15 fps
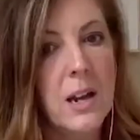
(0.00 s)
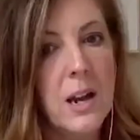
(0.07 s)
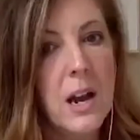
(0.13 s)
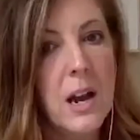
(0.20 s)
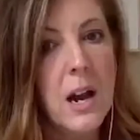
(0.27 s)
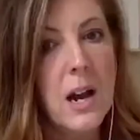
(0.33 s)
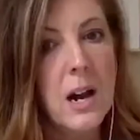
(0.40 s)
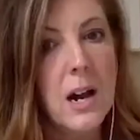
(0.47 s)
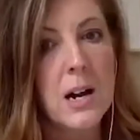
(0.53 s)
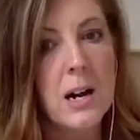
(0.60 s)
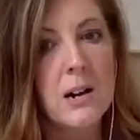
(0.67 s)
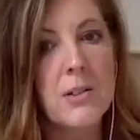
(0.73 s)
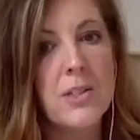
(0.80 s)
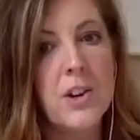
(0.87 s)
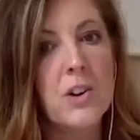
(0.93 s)

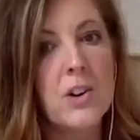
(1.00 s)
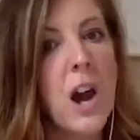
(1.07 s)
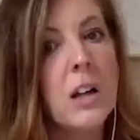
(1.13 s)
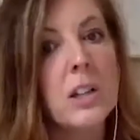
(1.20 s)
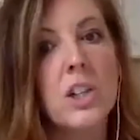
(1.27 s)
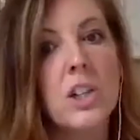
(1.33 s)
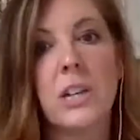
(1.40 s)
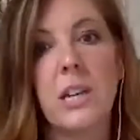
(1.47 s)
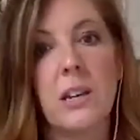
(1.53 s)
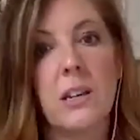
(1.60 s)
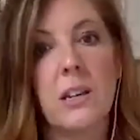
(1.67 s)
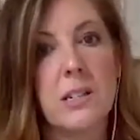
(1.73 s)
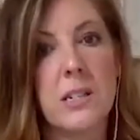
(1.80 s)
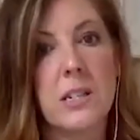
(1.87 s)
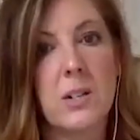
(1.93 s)
They're not
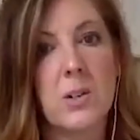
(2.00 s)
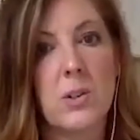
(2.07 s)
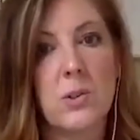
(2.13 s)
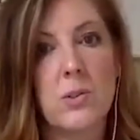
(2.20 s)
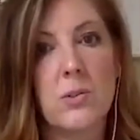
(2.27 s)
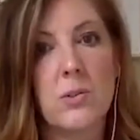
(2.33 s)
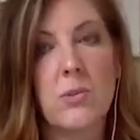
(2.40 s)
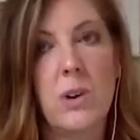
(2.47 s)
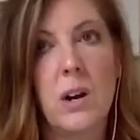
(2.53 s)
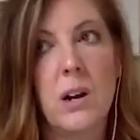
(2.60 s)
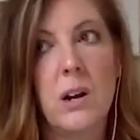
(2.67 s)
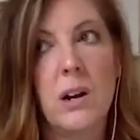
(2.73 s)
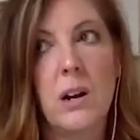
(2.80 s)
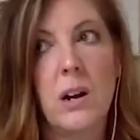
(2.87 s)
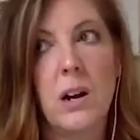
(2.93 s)
looking to
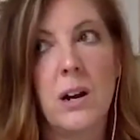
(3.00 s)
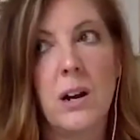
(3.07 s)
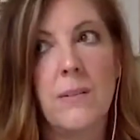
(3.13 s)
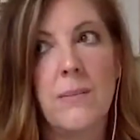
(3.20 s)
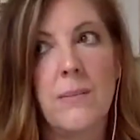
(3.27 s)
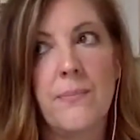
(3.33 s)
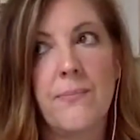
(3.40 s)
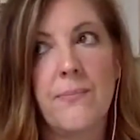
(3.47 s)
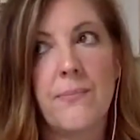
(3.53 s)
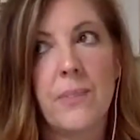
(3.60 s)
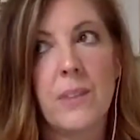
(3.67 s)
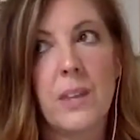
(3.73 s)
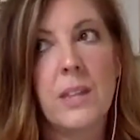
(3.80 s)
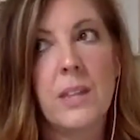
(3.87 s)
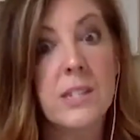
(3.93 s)

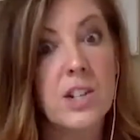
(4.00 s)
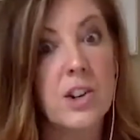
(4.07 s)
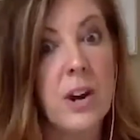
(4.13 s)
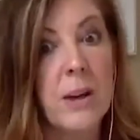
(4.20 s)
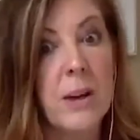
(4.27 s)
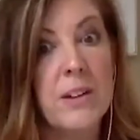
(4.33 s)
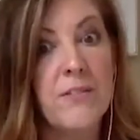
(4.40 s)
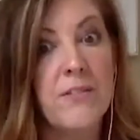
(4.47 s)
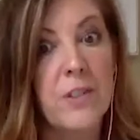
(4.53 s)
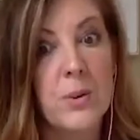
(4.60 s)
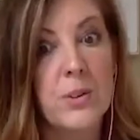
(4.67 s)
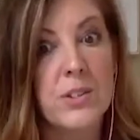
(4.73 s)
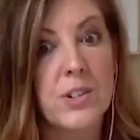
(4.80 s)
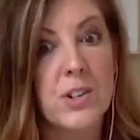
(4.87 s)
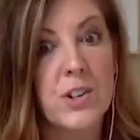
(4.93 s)
Instagram
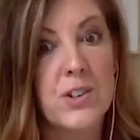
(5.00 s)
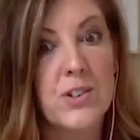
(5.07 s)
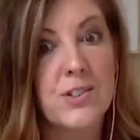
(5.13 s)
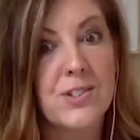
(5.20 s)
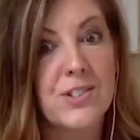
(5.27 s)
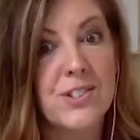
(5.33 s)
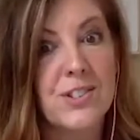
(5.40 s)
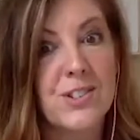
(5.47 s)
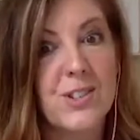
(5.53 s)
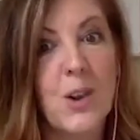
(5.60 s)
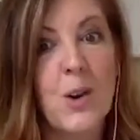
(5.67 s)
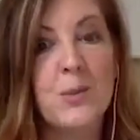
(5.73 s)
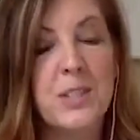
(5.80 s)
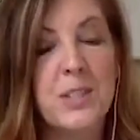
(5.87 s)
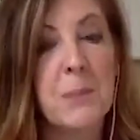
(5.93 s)
influencers.
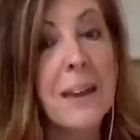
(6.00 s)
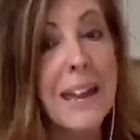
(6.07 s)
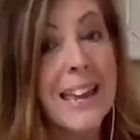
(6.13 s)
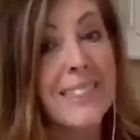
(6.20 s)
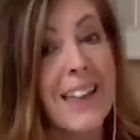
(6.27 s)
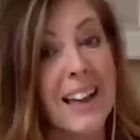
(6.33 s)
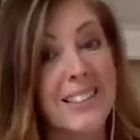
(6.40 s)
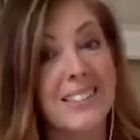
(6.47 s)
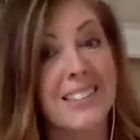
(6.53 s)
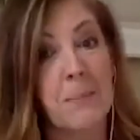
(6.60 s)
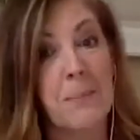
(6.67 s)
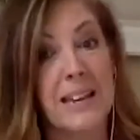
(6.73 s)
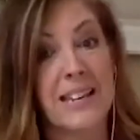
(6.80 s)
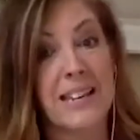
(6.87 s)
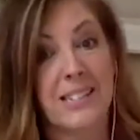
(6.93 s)
So to me, that's the
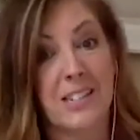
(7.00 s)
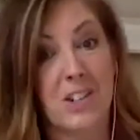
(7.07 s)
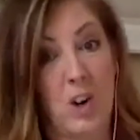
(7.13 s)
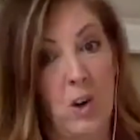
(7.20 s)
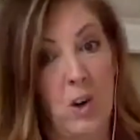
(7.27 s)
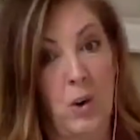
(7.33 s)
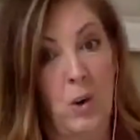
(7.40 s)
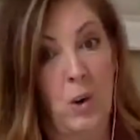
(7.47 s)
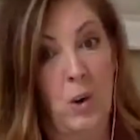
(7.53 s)
biggest hurdle.